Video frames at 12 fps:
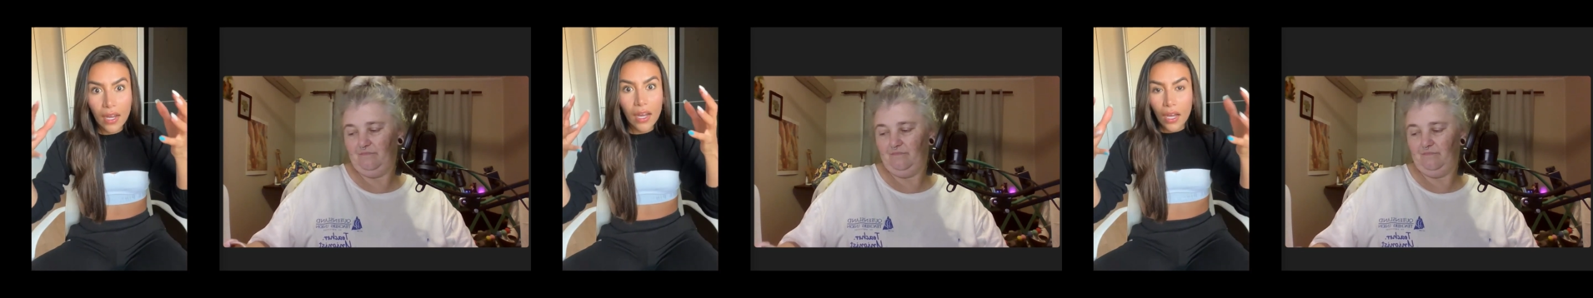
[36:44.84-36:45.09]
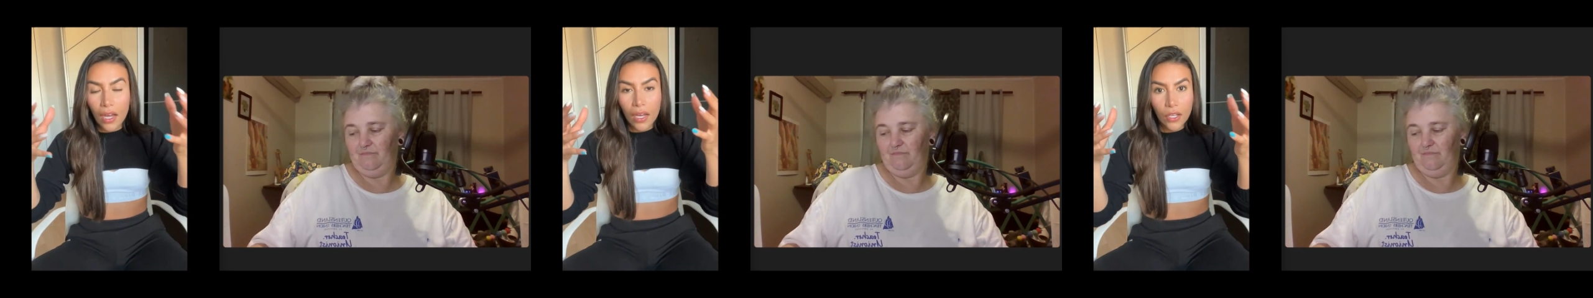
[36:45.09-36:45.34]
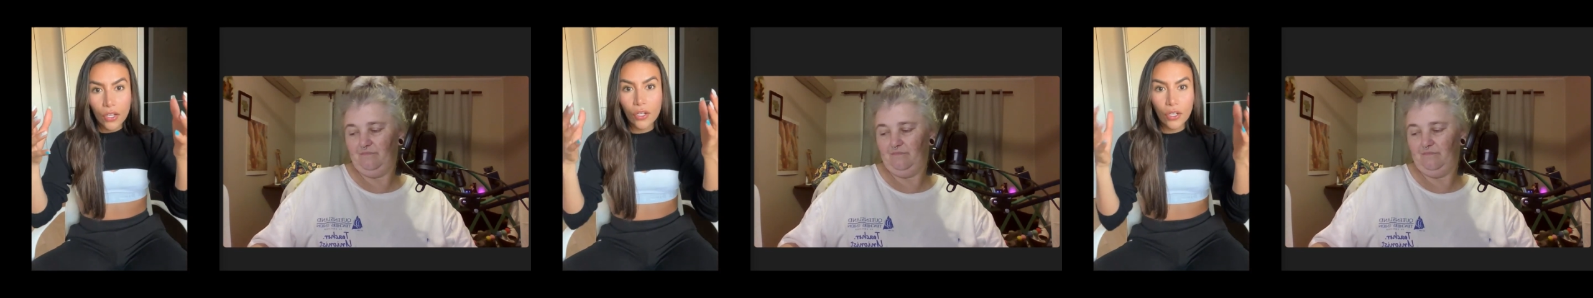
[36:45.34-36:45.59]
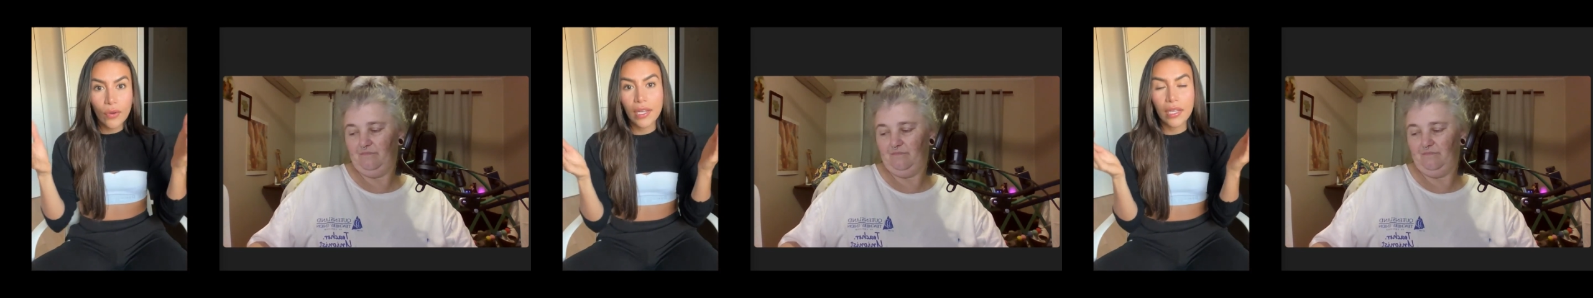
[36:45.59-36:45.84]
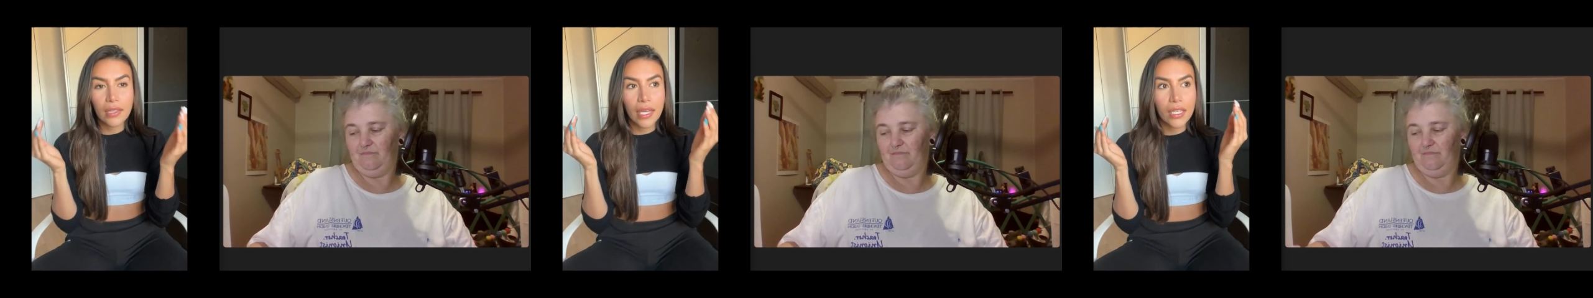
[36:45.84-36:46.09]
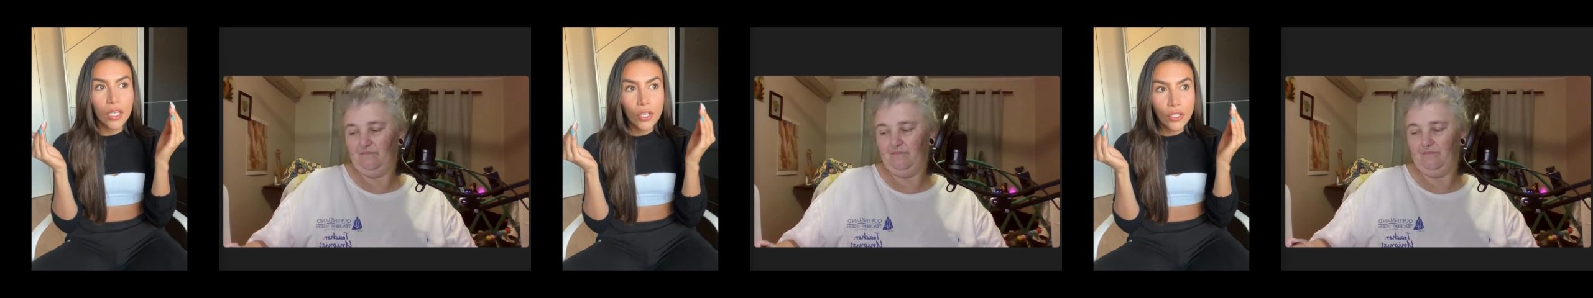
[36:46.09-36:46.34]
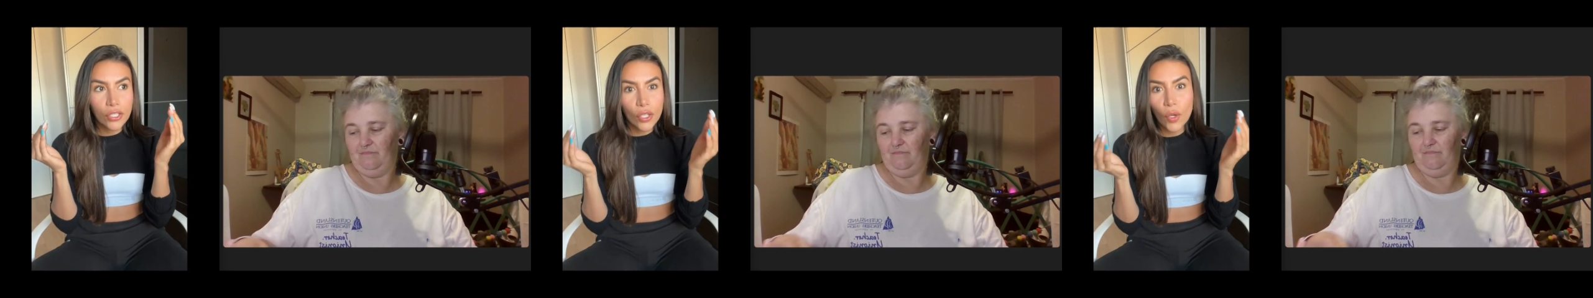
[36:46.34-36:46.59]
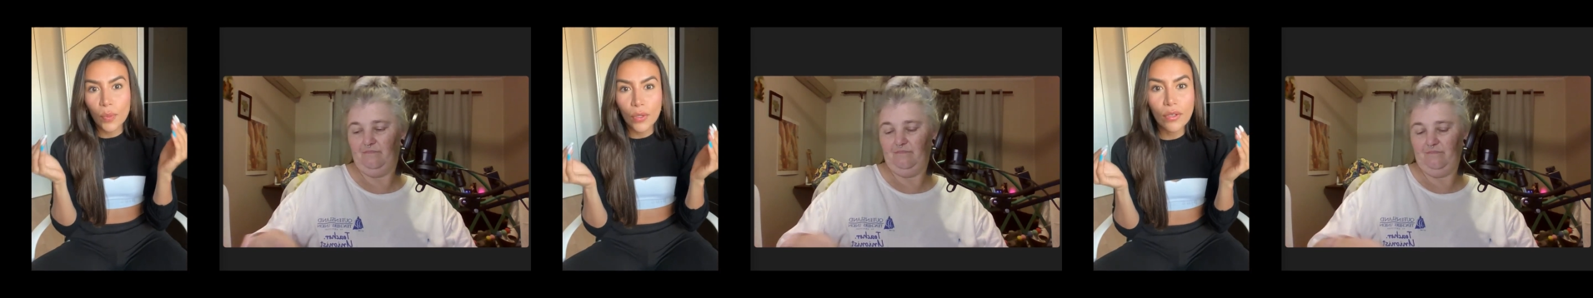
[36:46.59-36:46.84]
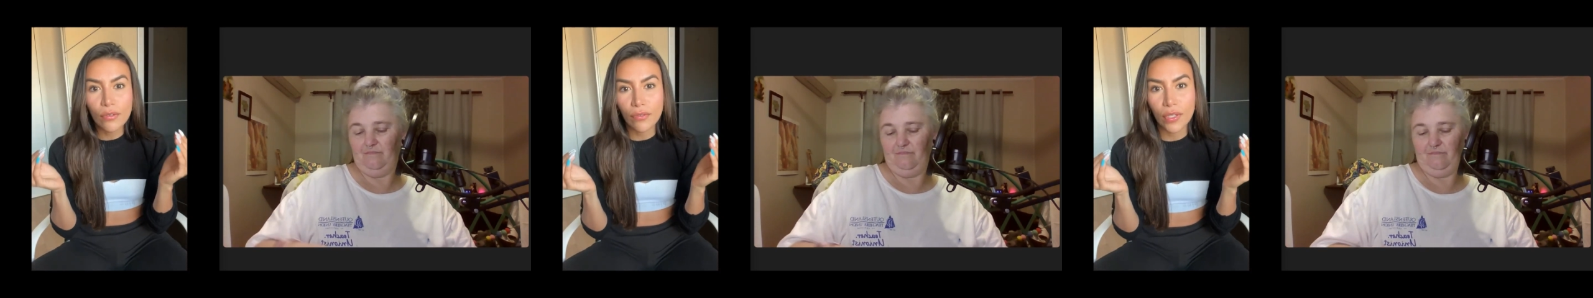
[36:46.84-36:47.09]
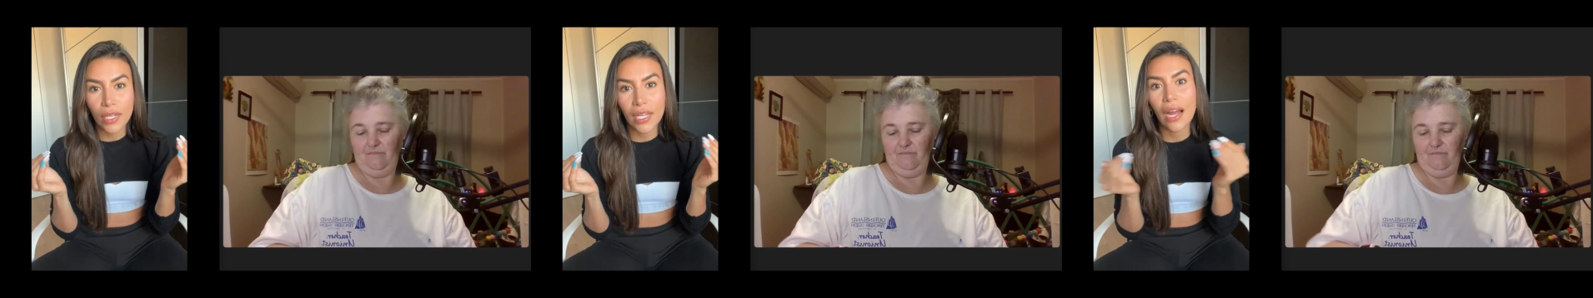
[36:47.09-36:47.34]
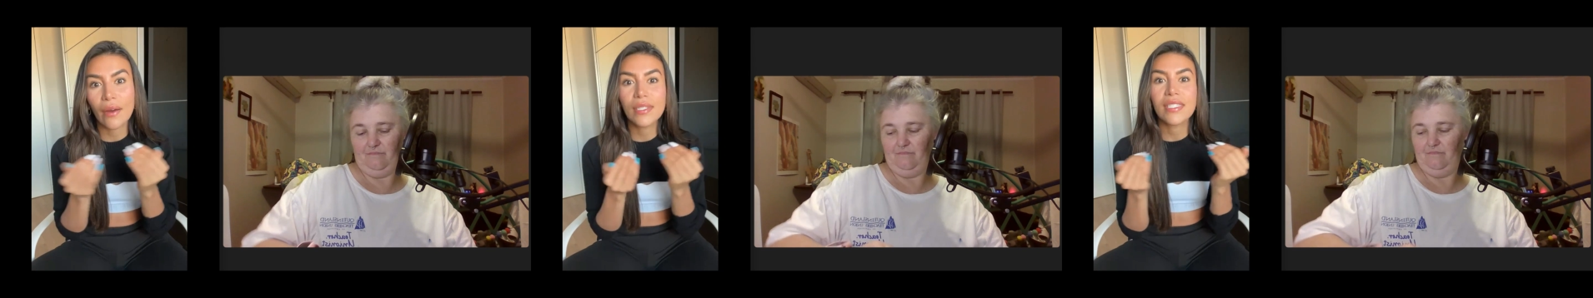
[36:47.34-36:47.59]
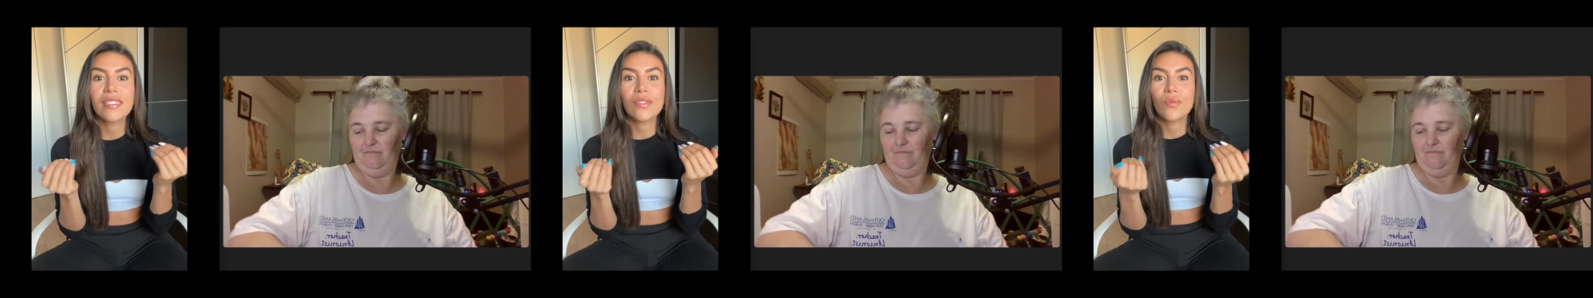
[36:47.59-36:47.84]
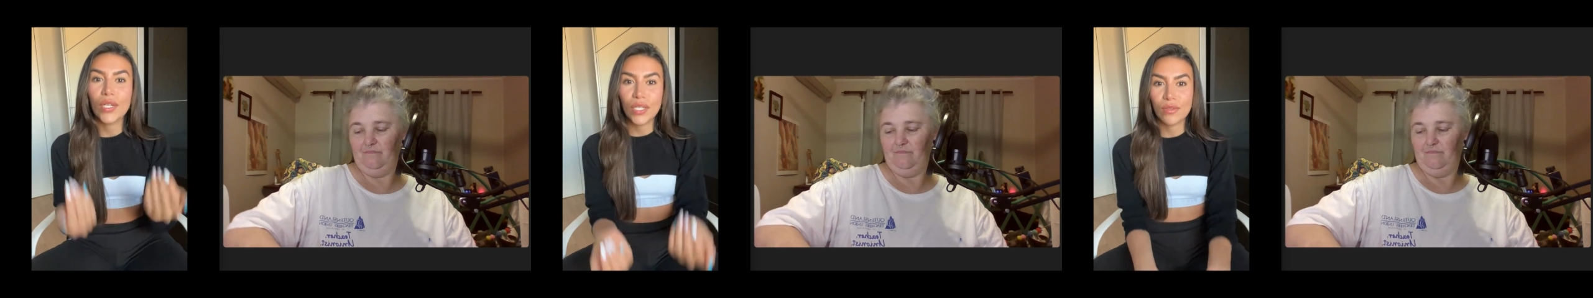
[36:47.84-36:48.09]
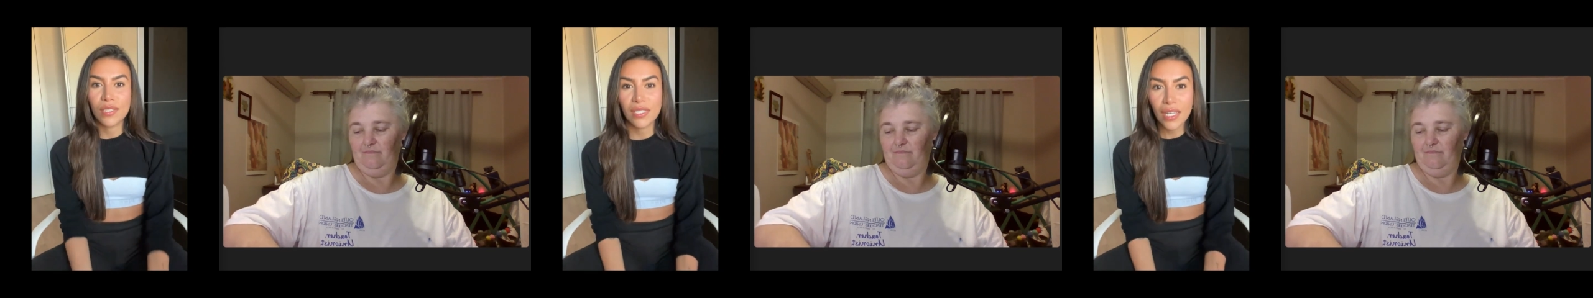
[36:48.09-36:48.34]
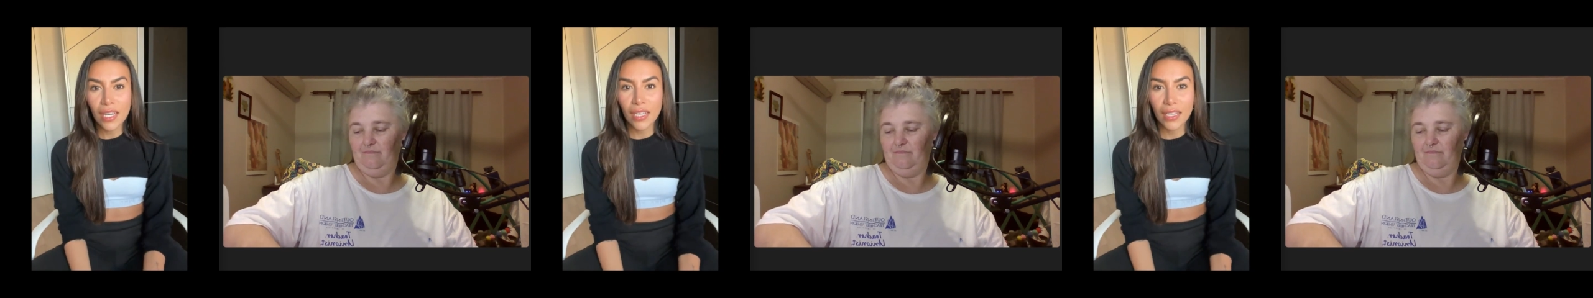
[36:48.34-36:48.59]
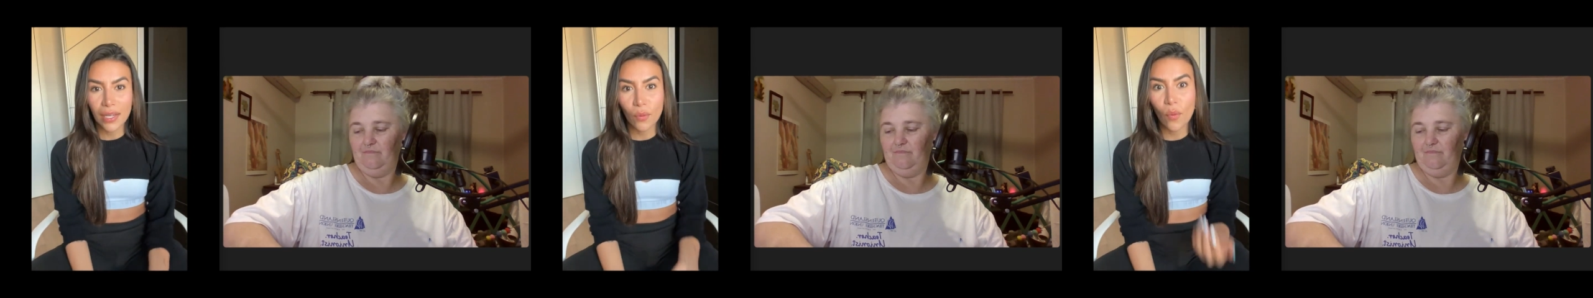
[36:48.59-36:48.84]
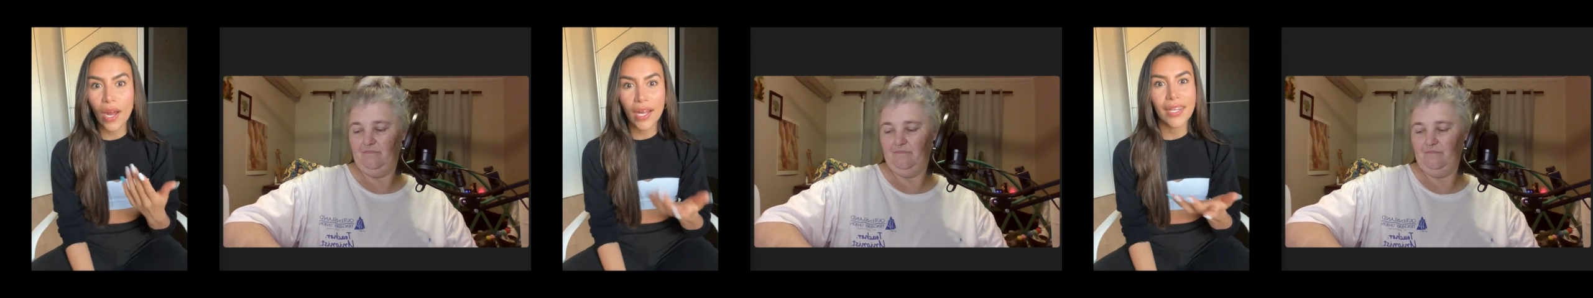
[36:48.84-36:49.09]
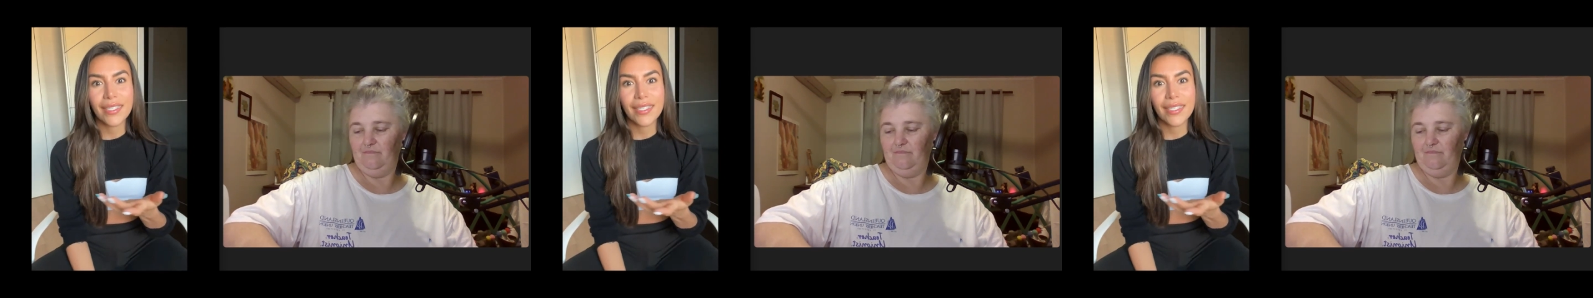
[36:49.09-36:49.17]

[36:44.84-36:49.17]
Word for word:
Speaker 1: like, you're going like you're so beautiful like how is this what you see like